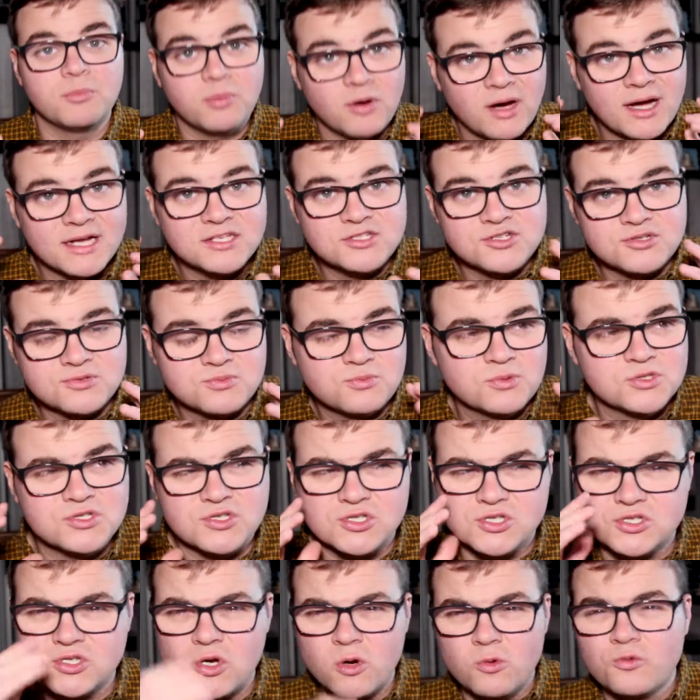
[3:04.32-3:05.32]
But I just was
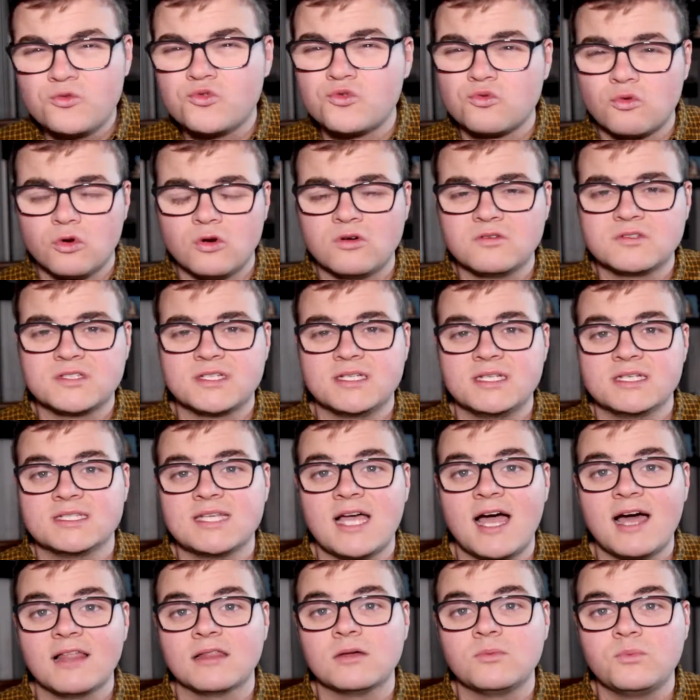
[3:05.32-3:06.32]
so drawn to this
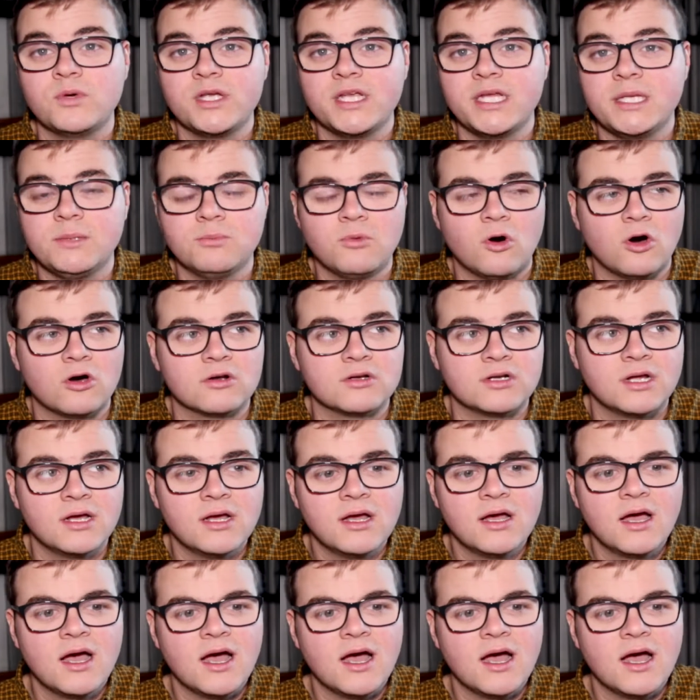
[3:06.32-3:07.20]
Halloween one,